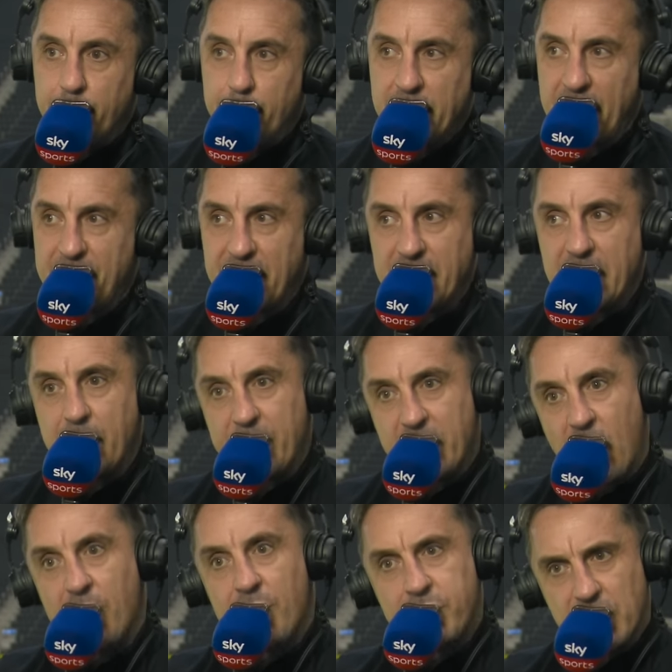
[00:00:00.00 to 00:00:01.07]
But I think they'll be
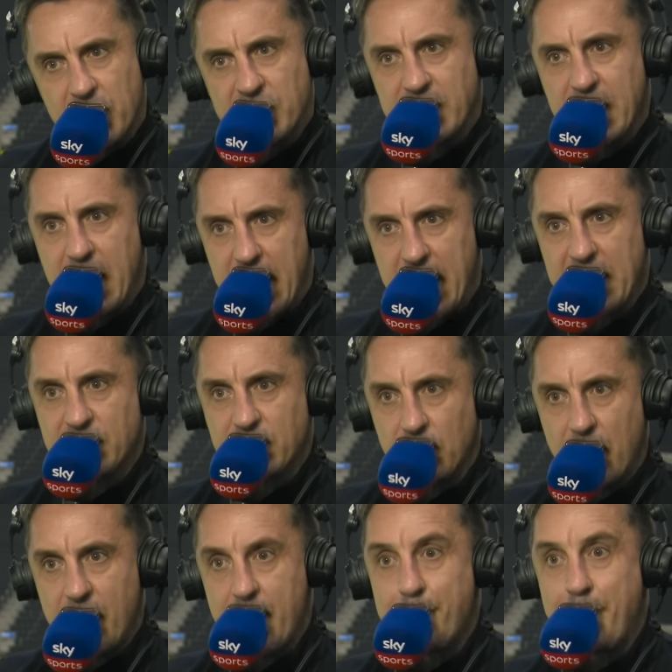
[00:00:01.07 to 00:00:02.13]
confident tonight, Arsenal,
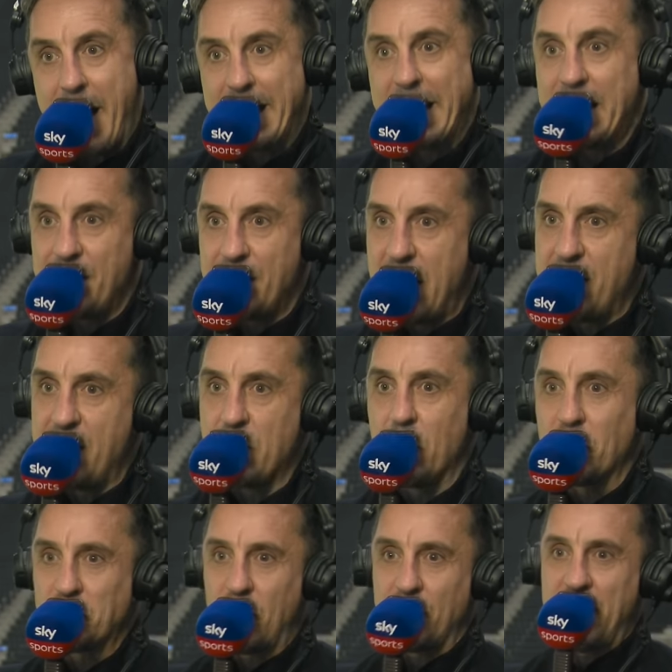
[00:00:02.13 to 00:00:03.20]
that they're back in there. They're
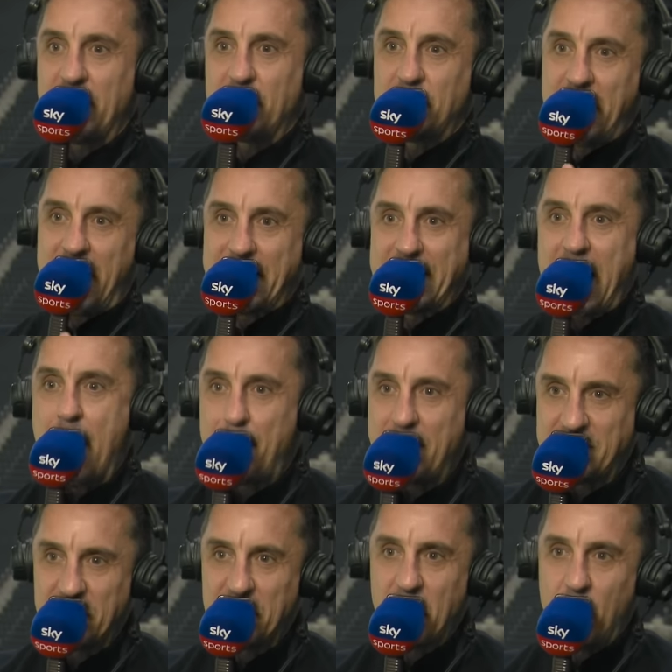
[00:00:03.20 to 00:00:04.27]
not sort of that, that gap
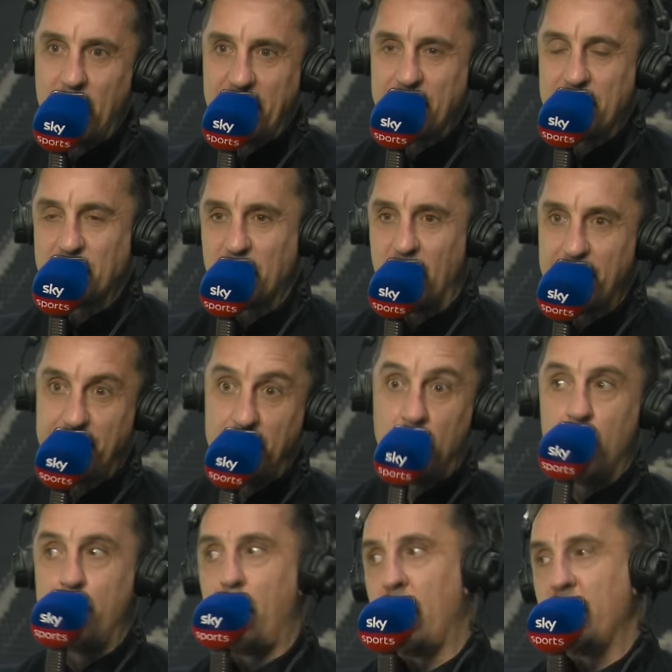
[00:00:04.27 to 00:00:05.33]
isn't going from sort of
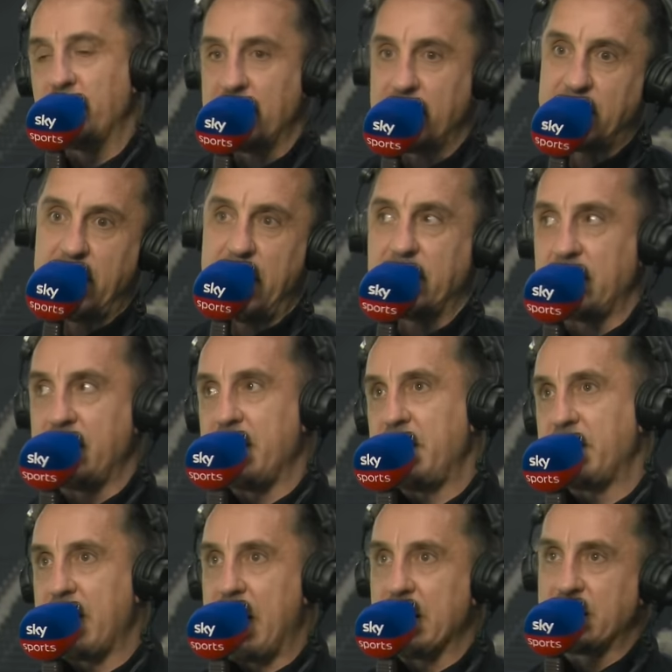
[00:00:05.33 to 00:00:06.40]
four points to six, and then you
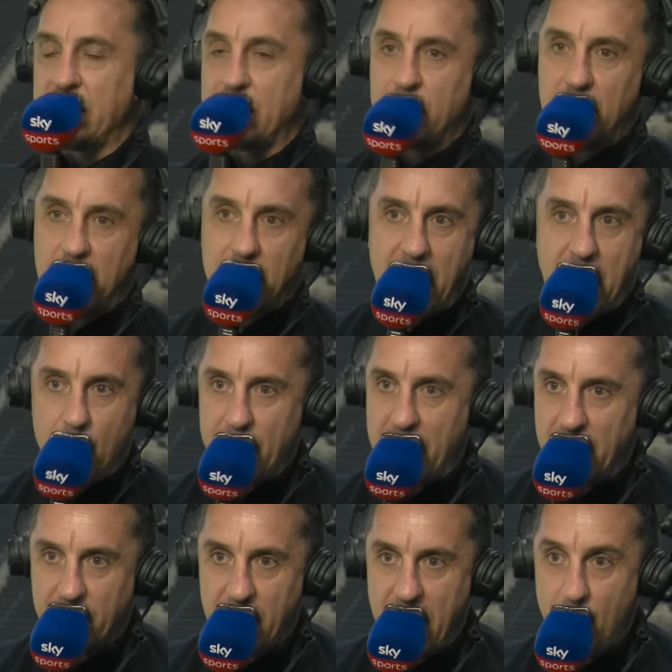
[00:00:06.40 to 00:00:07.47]
start to think, well, how are, they,
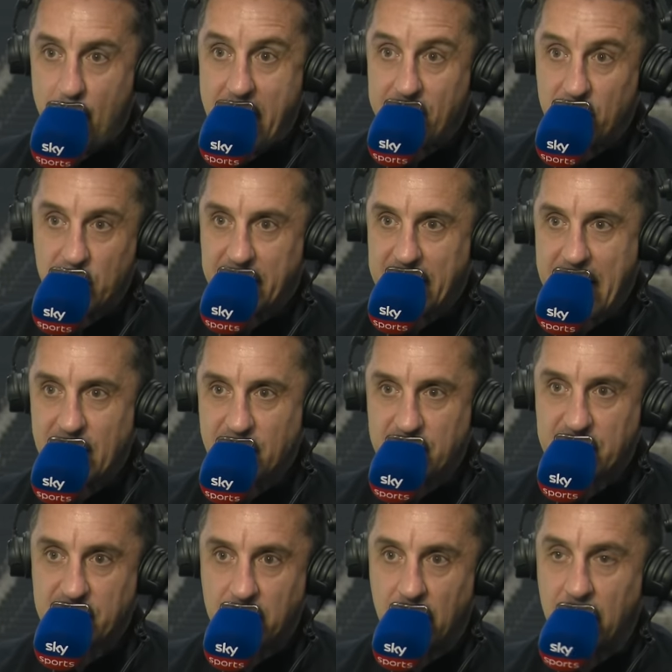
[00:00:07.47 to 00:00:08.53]
how are we ever going to catch
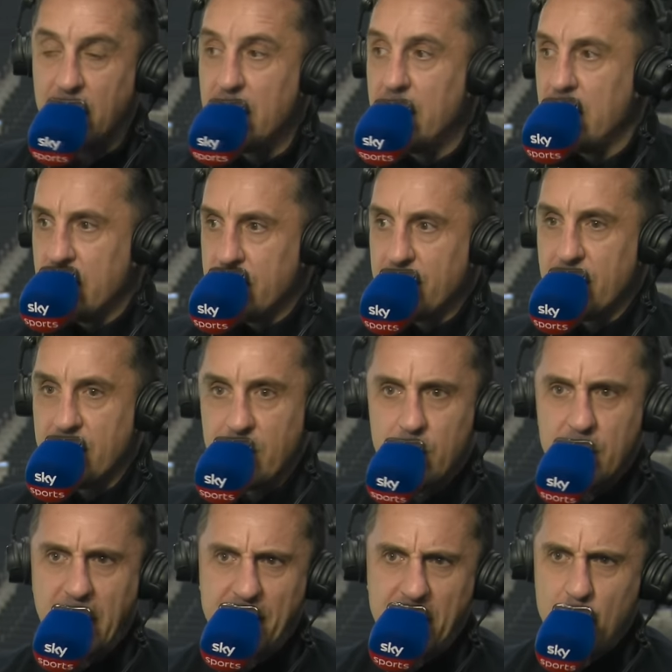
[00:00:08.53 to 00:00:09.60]
this lot? are
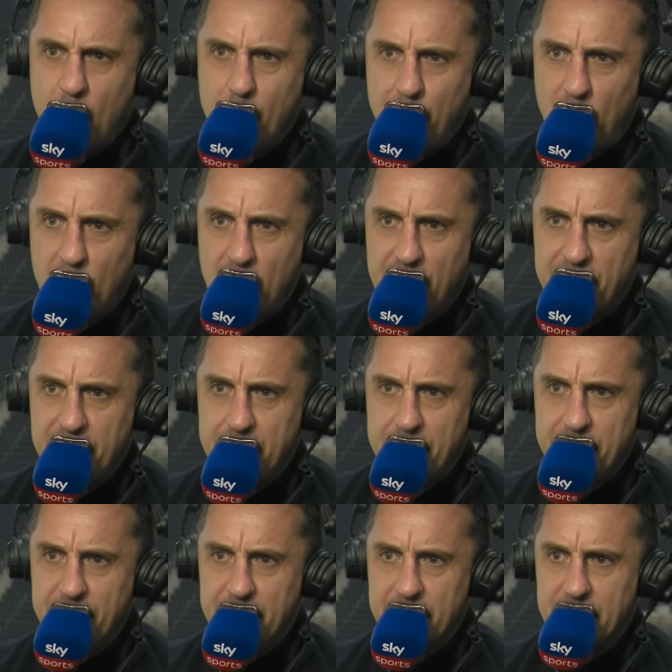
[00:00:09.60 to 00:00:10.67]
they one point off them?
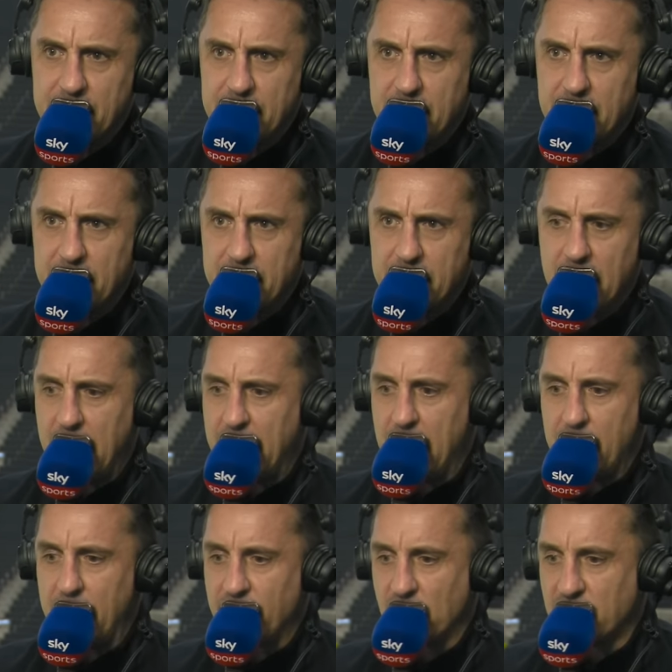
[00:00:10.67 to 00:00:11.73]
Uh, I, am
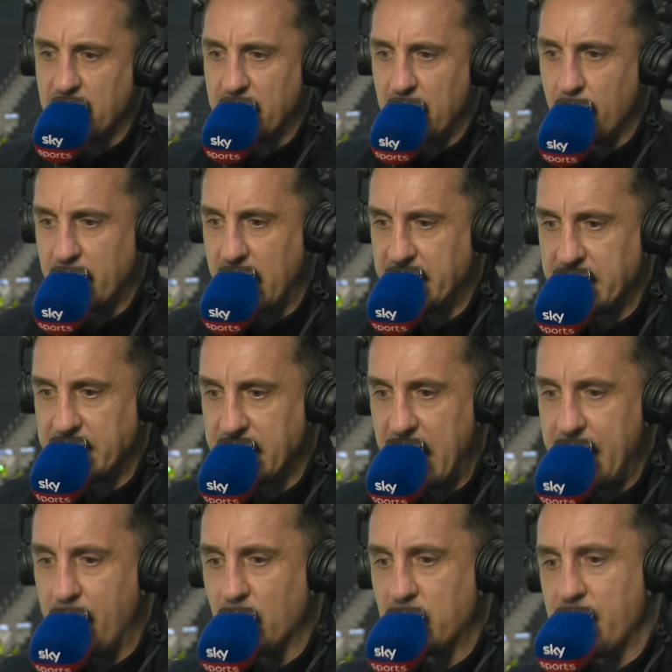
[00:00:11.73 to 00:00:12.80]
not seen just stated table,
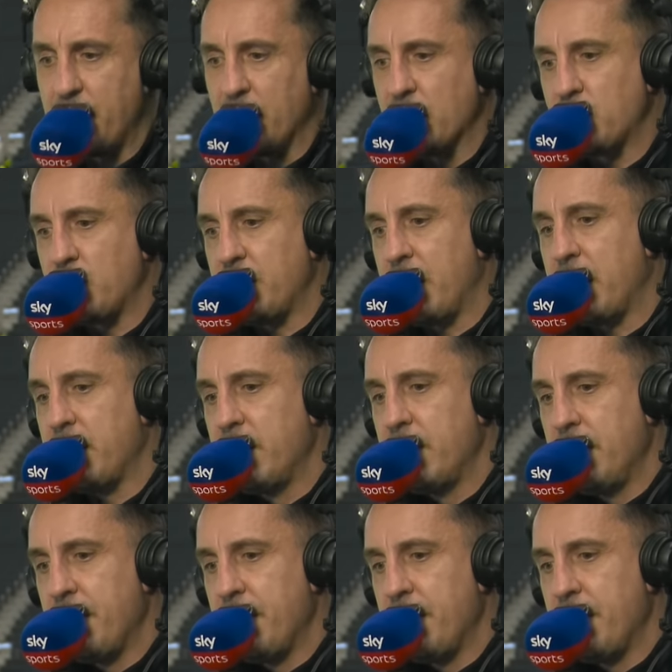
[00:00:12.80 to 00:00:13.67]
check. to be honest mm-hmm. with you.